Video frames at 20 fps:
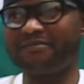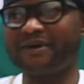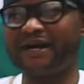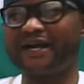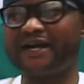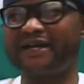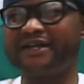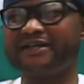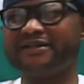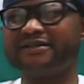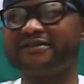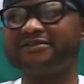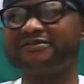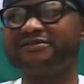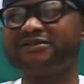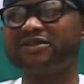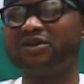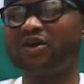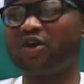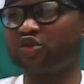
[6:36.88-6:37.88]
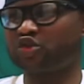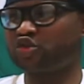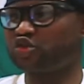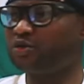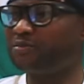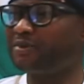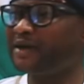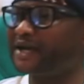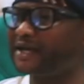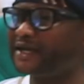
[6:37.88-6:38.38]
by
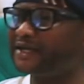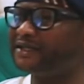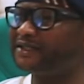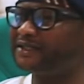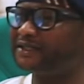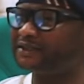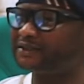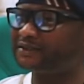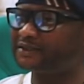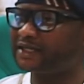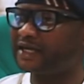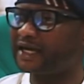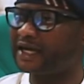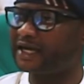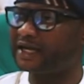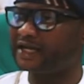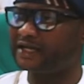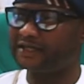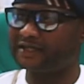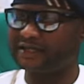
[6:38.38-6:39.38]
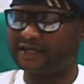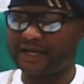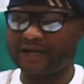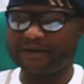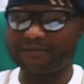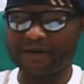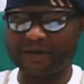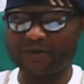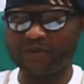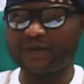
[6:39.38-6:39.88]
October ending, I
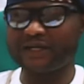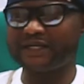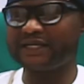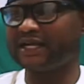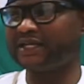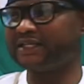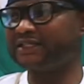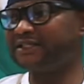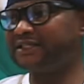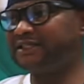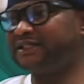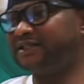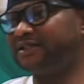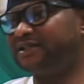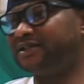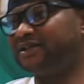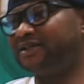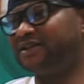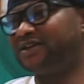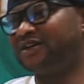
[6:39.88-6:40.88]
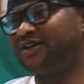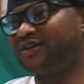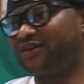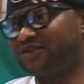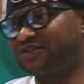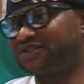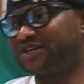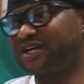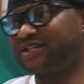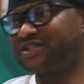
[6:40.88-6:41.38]
am aware that the
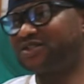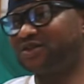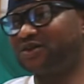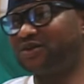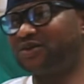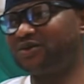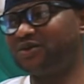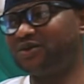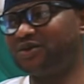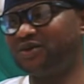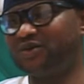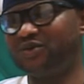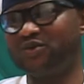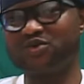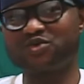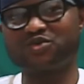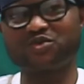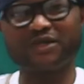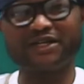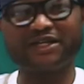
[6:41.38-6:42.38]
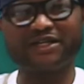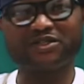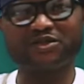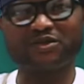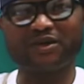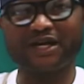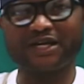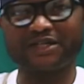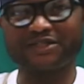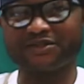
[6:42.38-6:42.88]
contractor will swing into
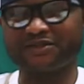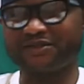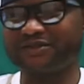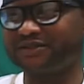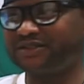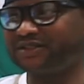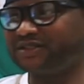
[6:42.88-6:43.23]
action.